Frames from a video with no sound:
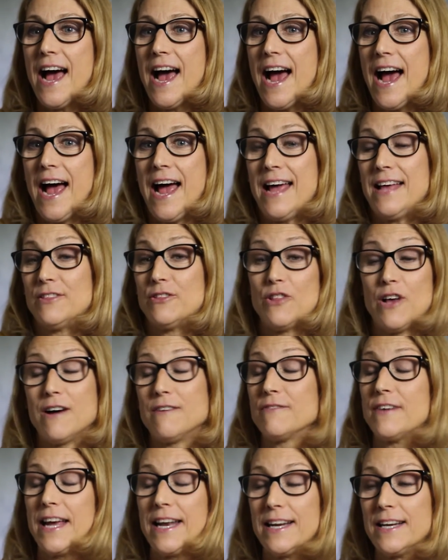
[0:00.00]
I
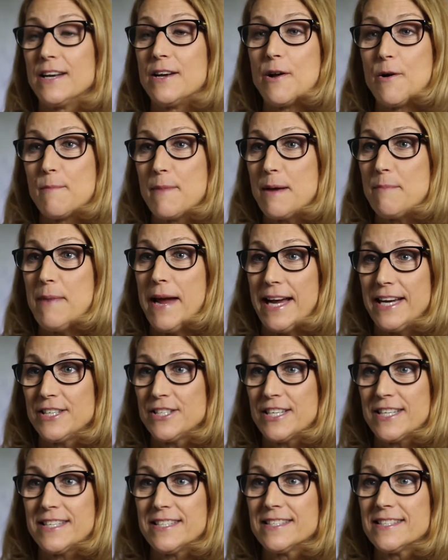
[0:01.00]
love getting to know my
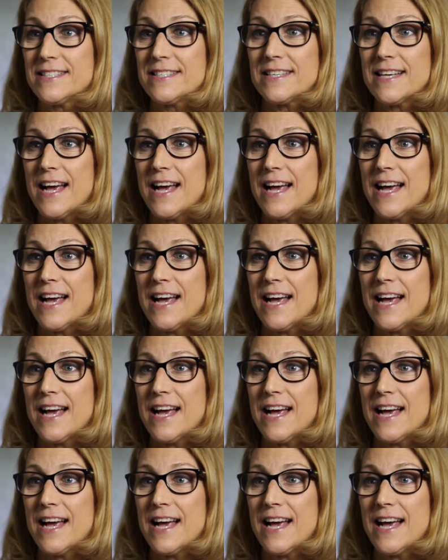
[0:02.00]
patients.